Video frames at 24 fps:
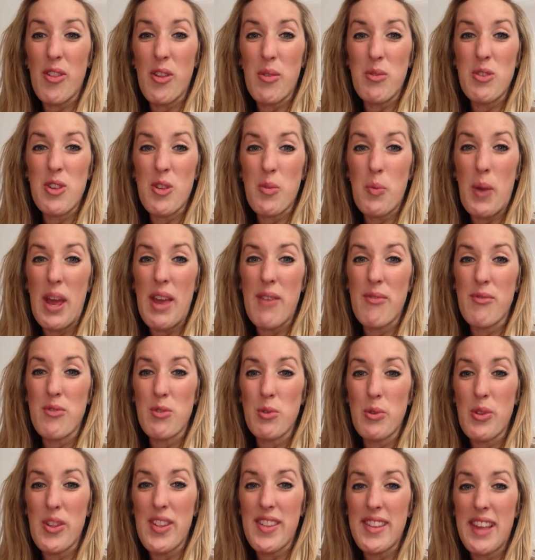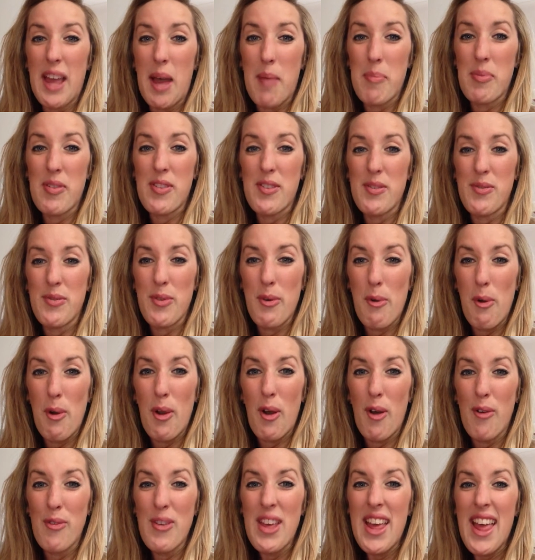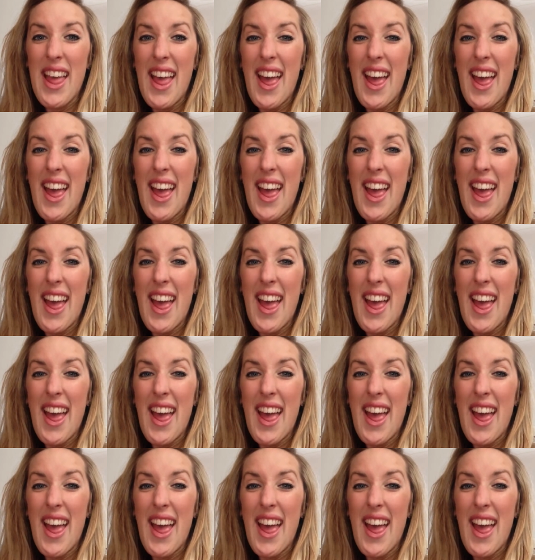so we're just waiting for all the scabs to fall off,